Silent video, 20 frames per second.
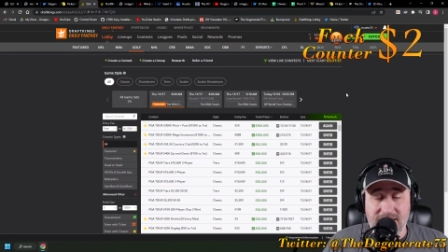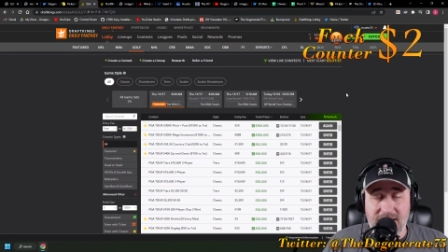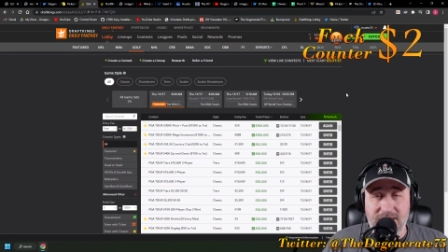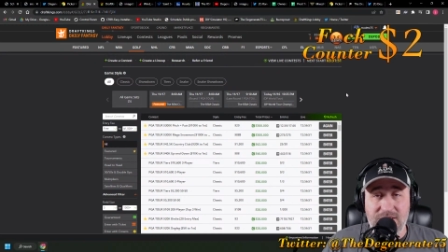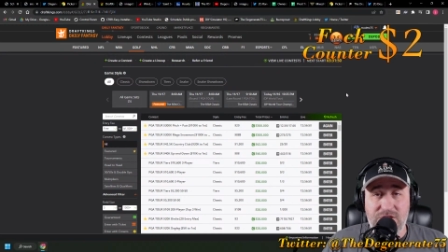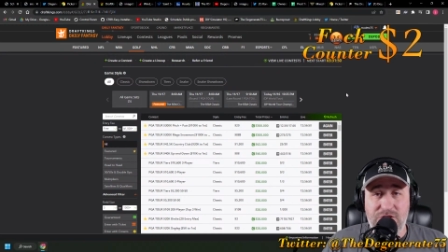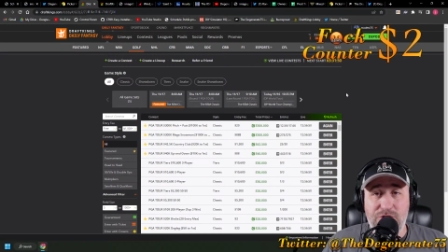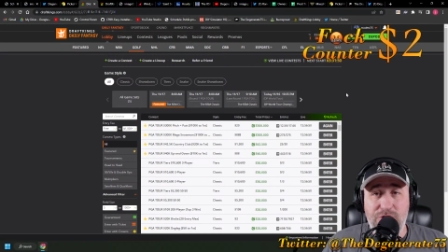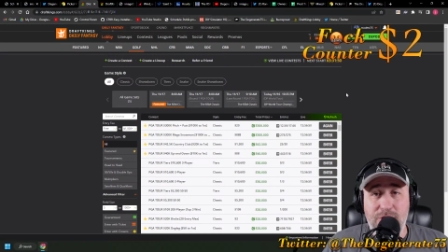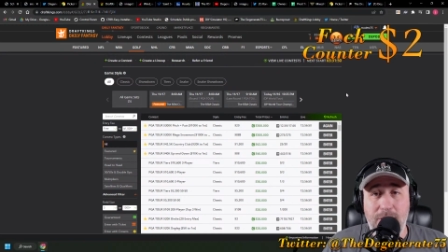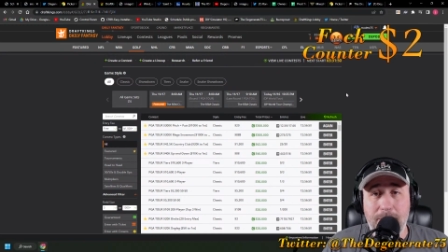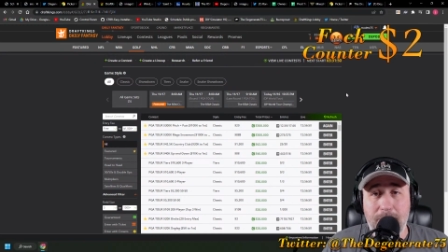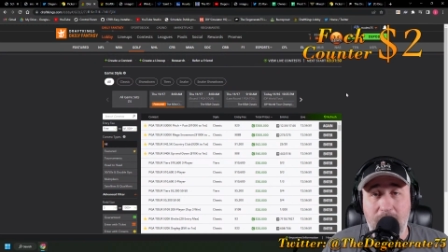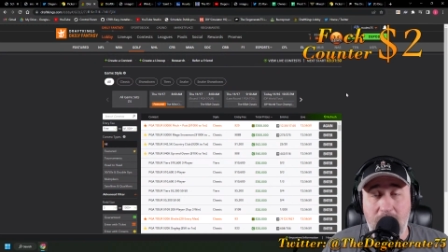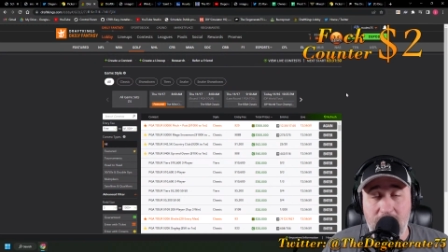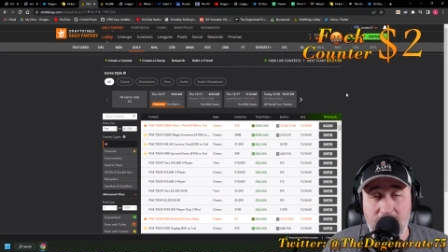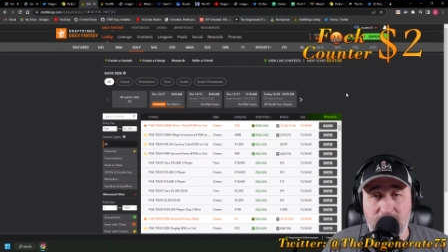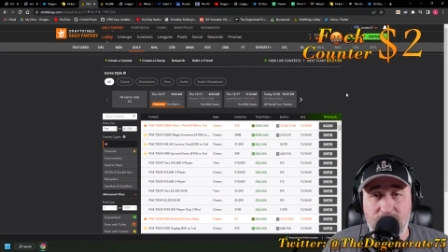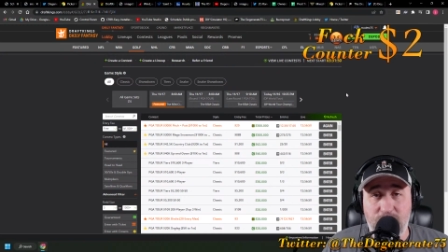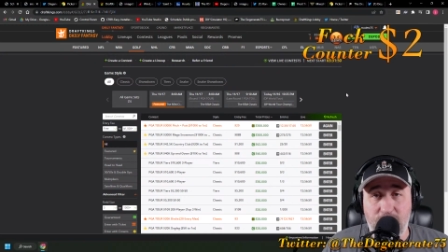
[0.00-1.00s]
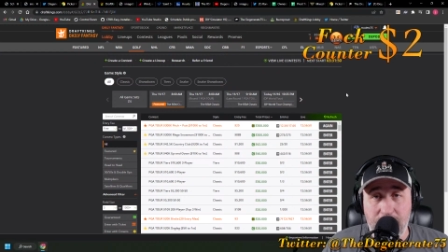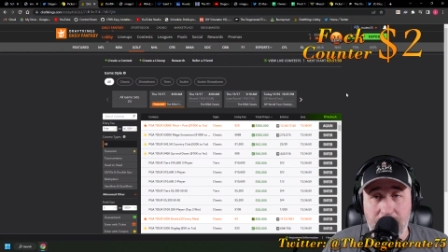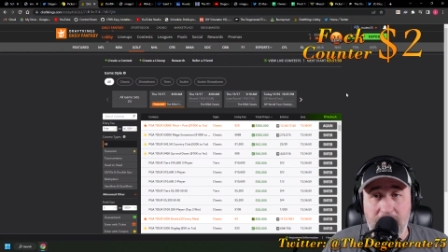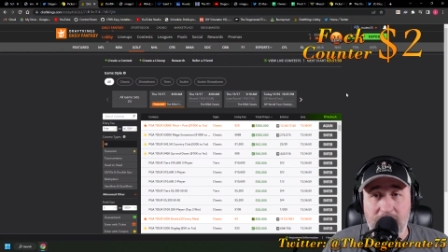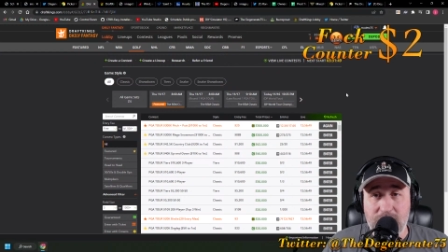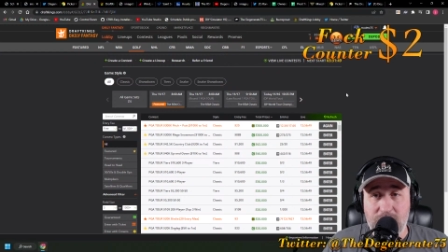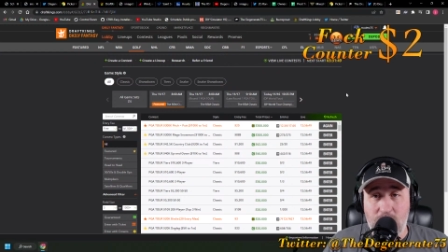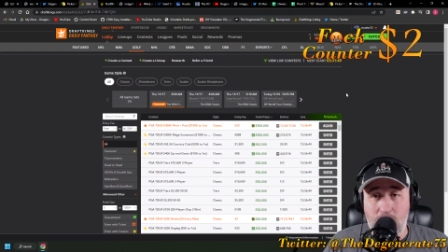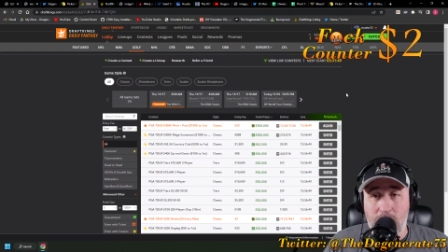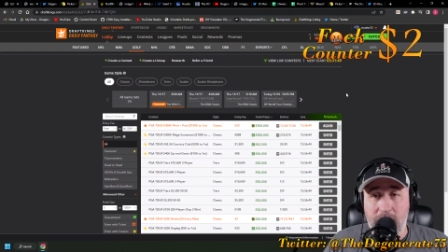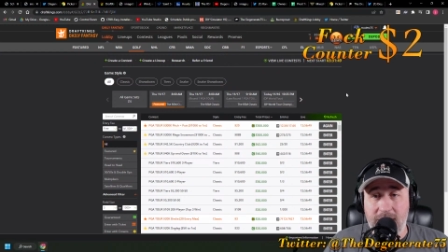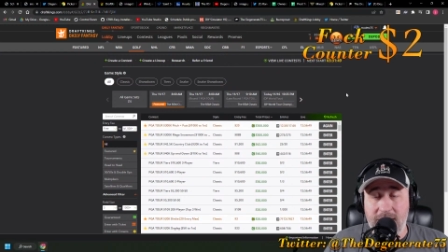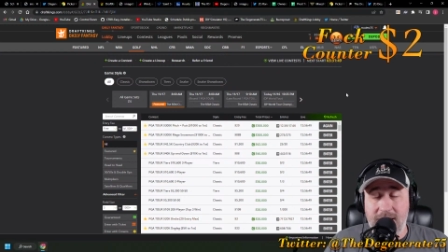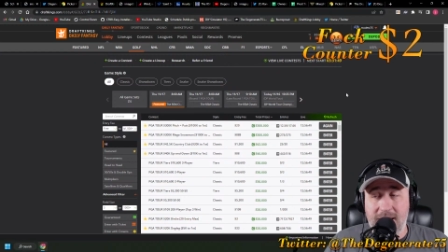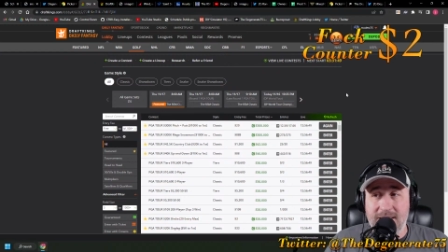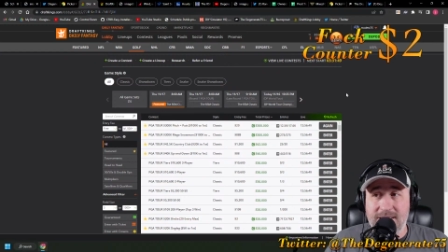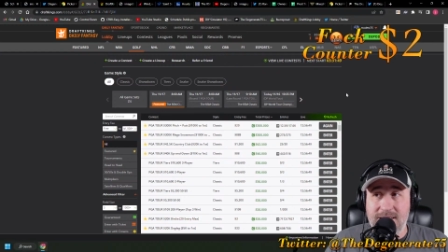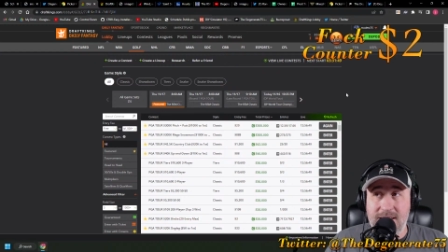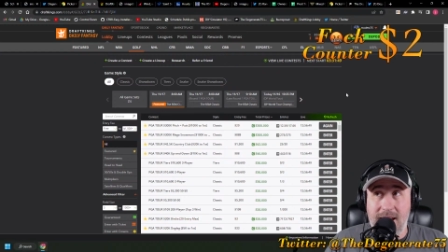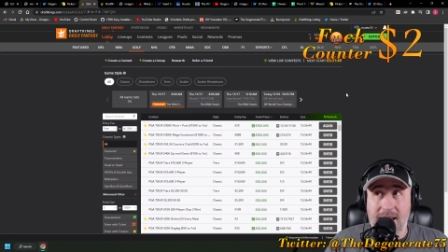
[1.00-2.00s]
They screwed up college football scoring
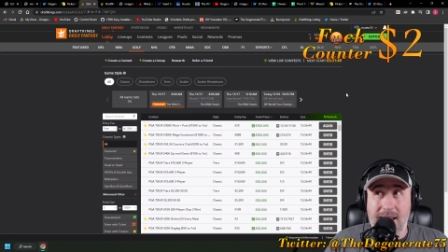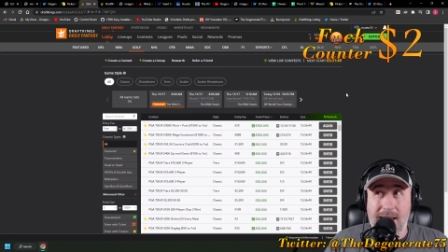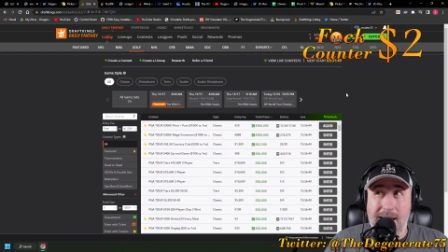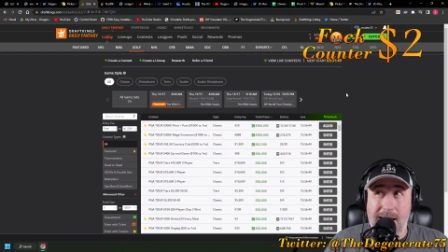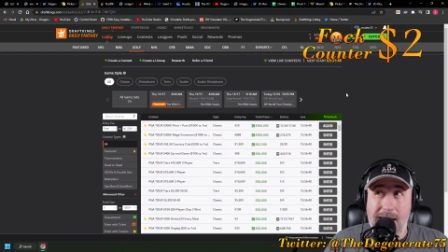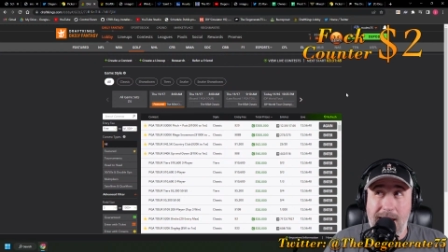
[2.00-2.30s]
last night,